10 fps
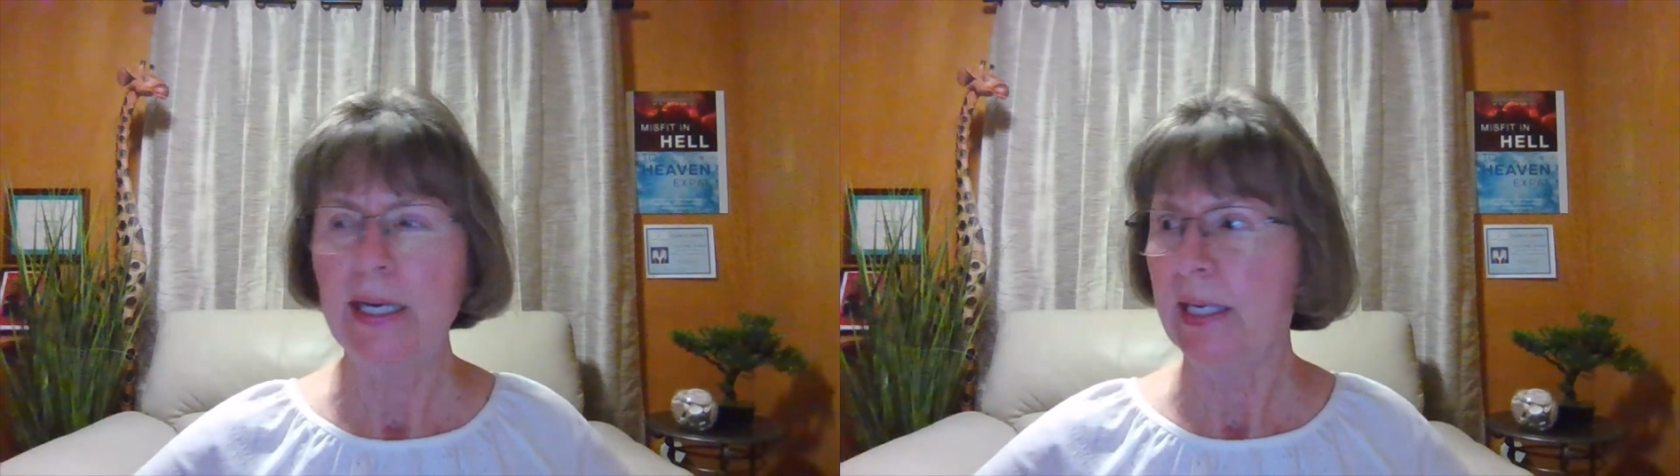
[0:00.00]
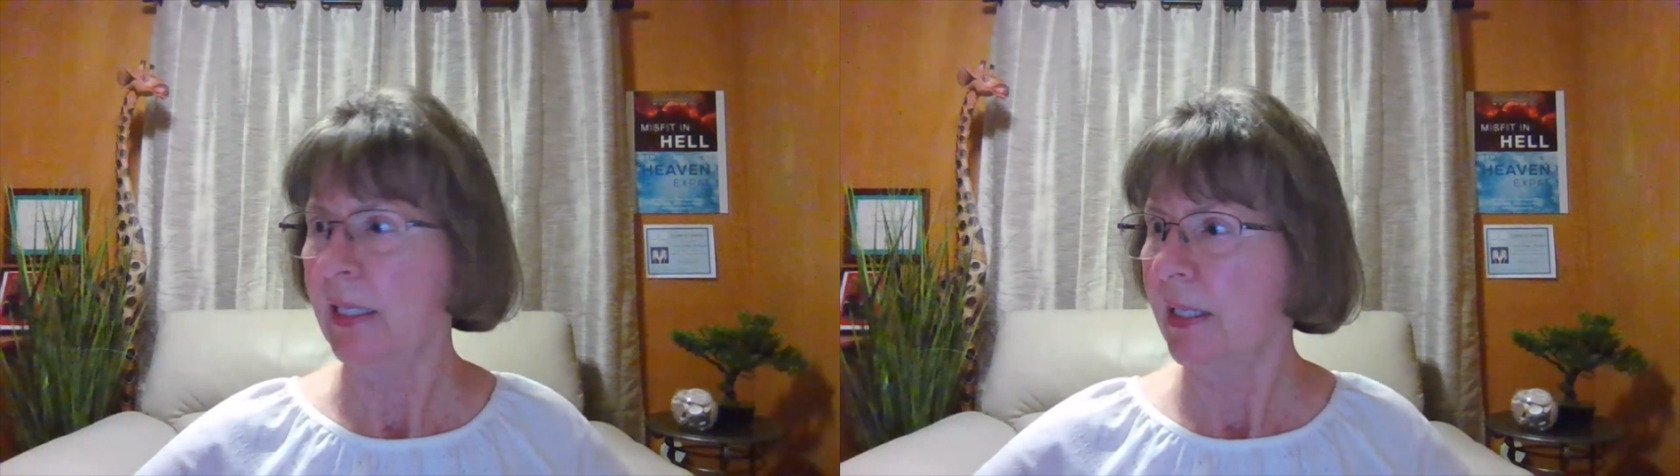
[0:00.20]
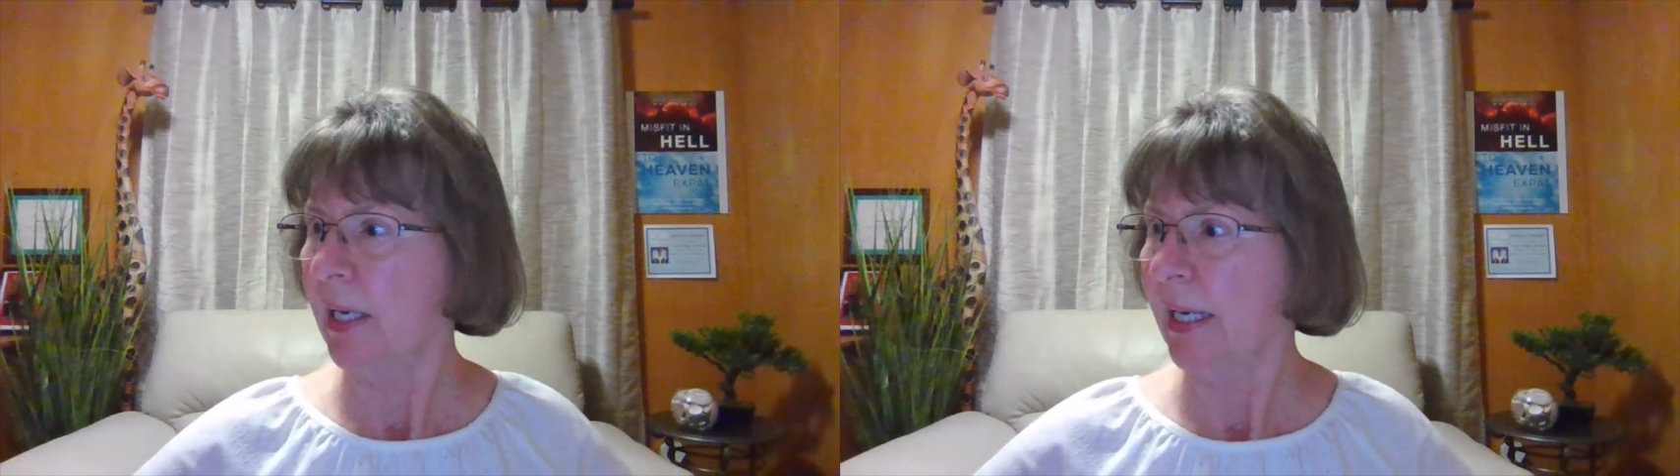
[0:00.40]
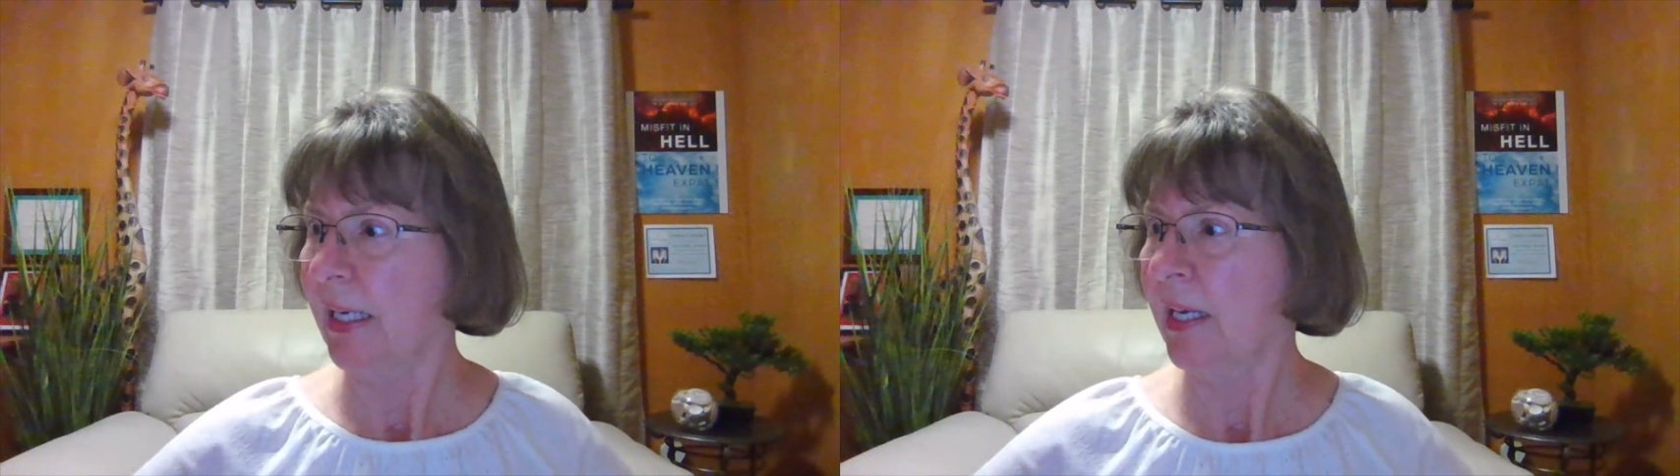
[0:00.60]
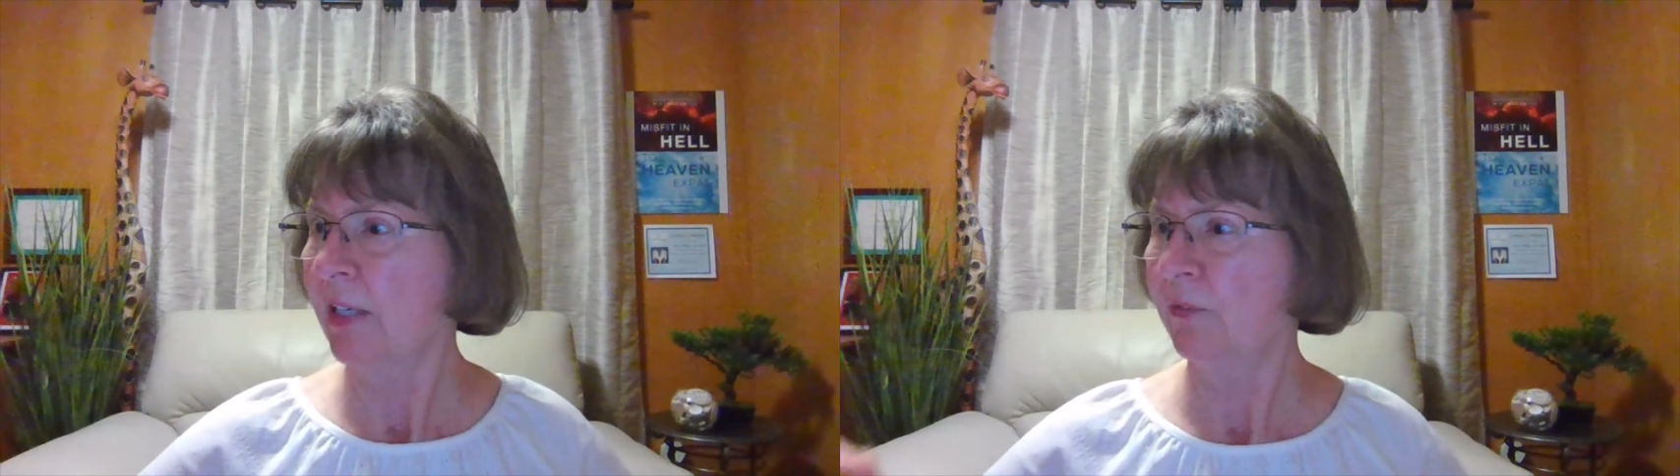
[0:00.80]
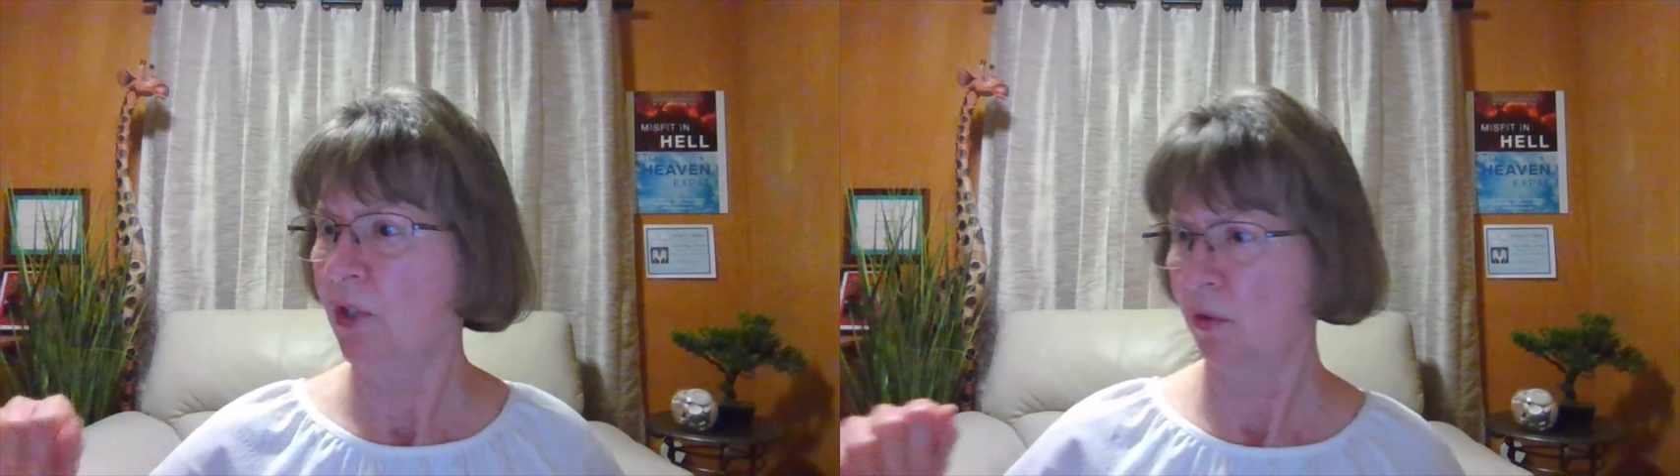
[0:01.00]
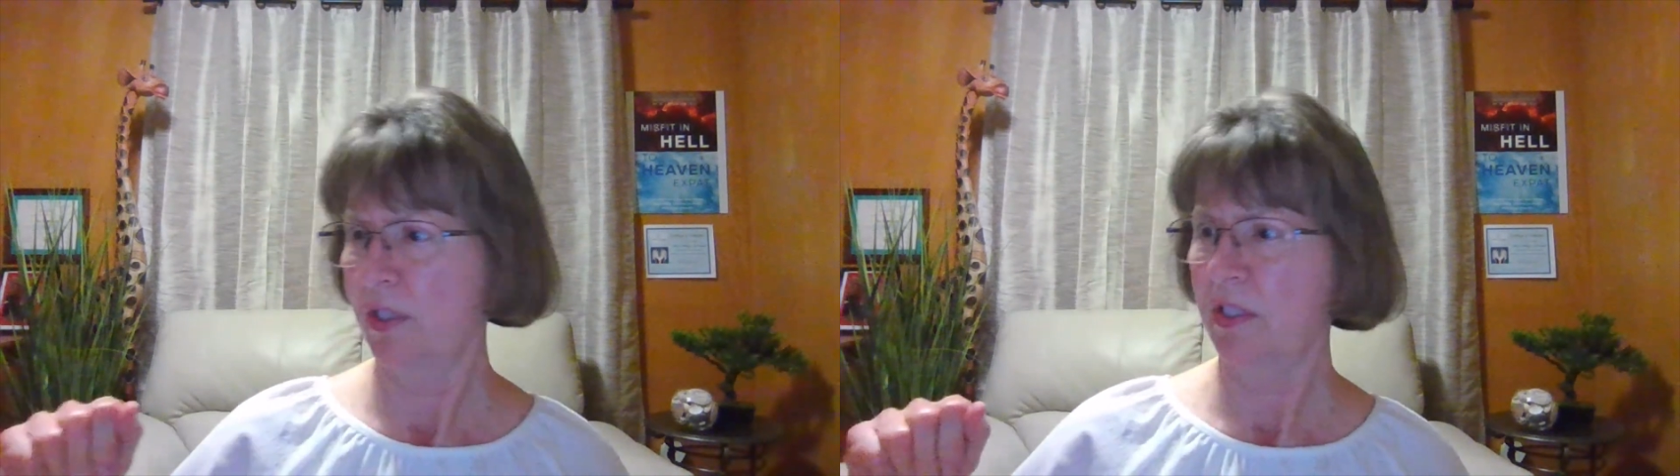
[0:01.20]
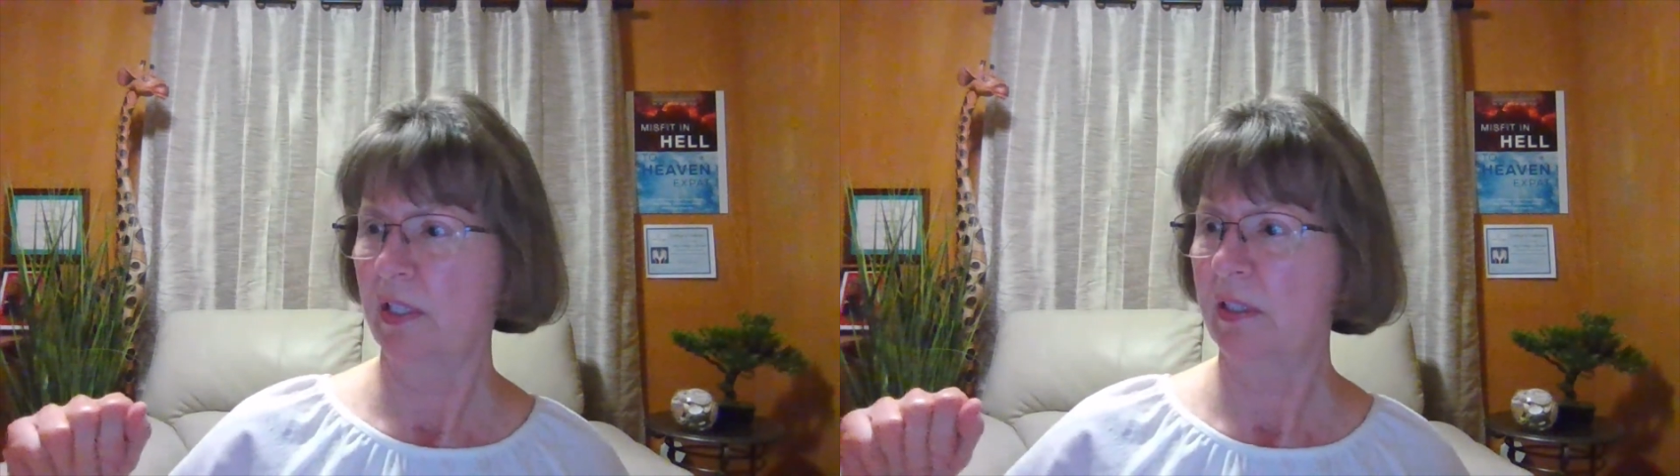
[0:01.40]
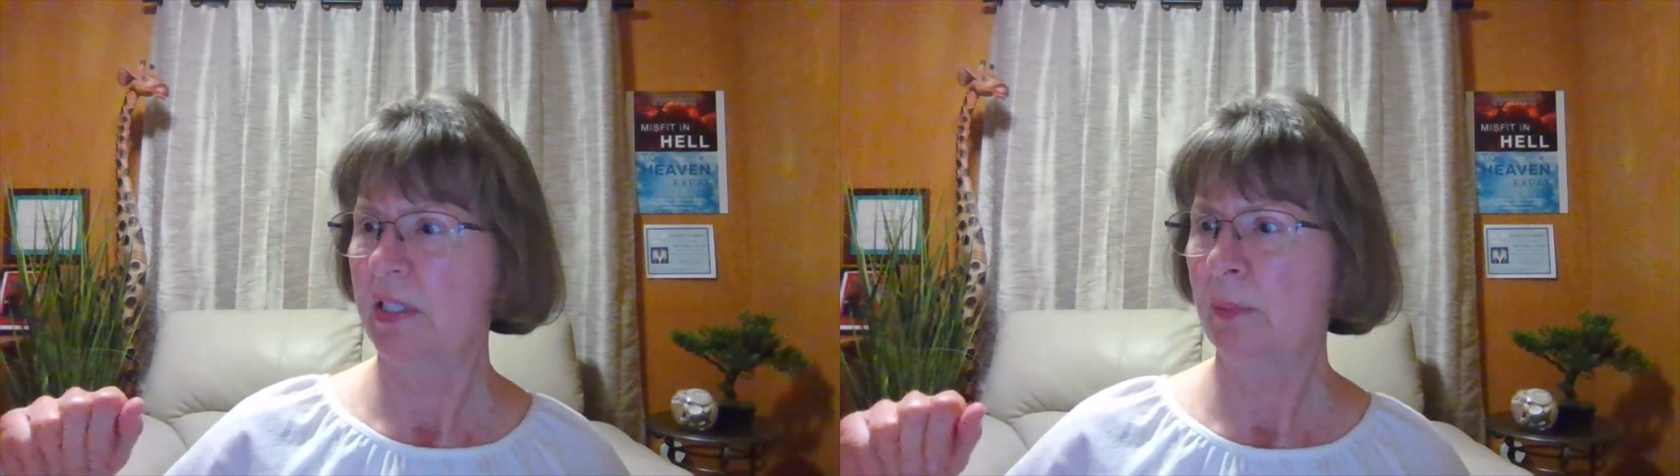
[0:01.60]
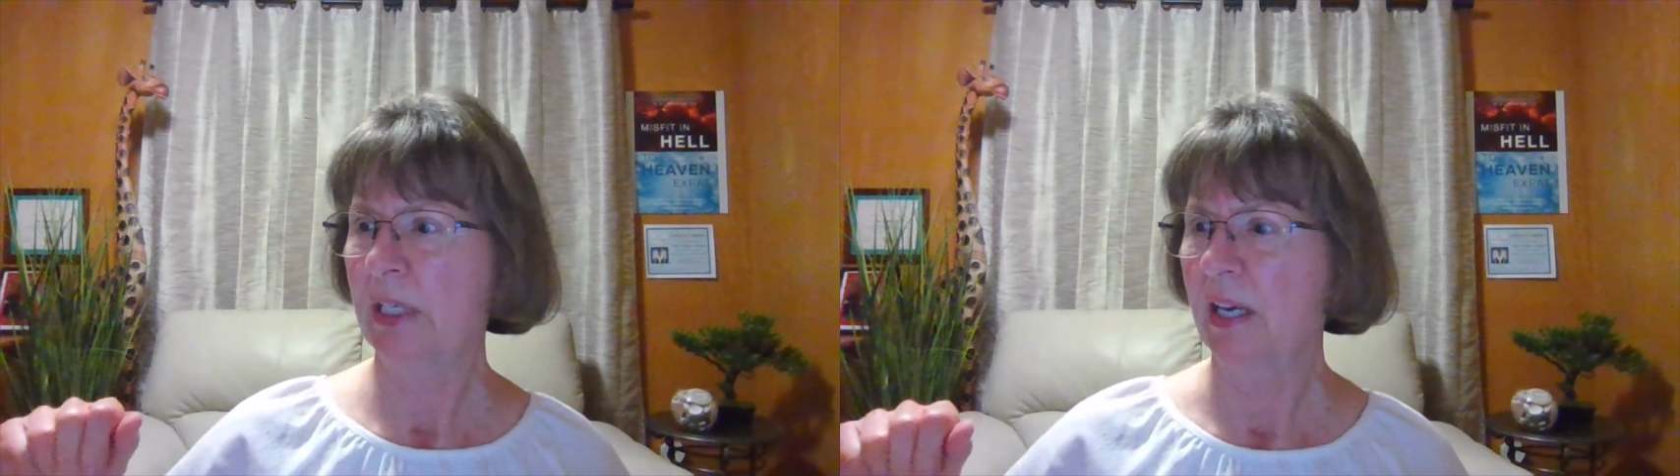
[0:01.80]
I kind of noticed
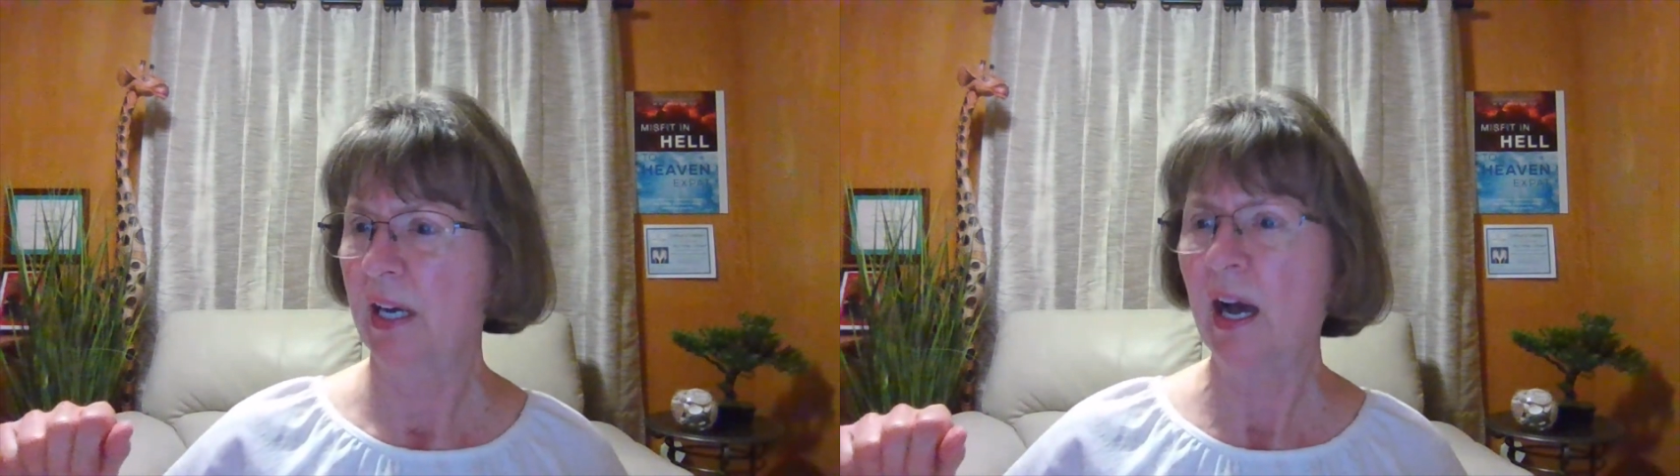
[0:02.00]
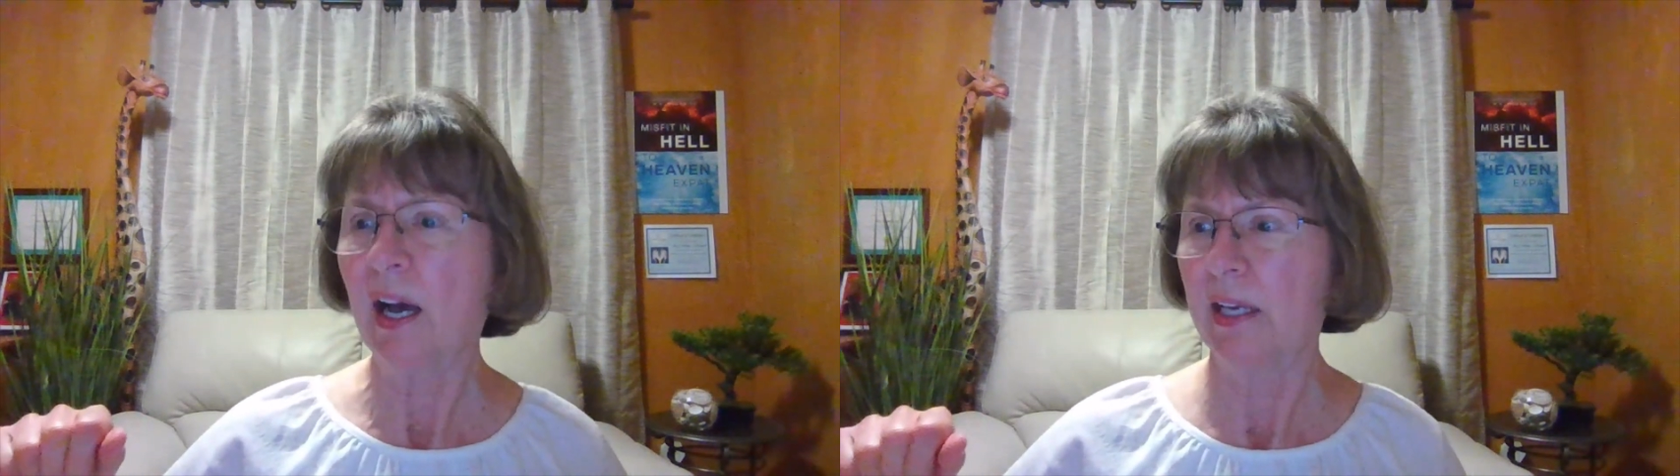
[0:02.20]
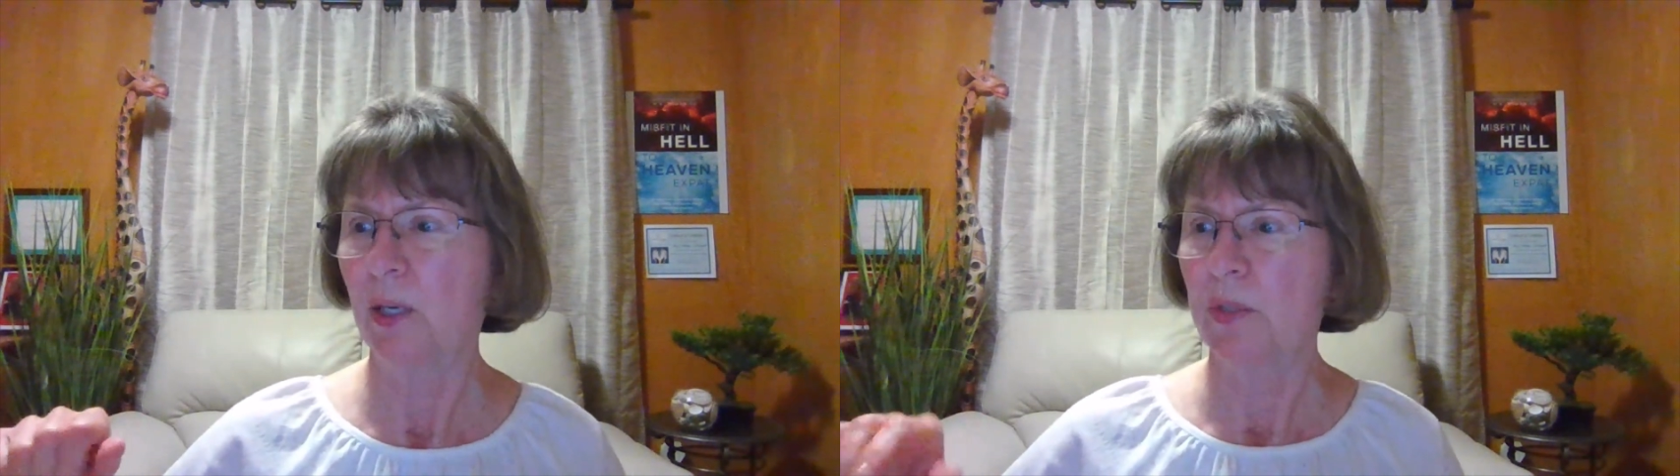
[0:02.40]
something odd.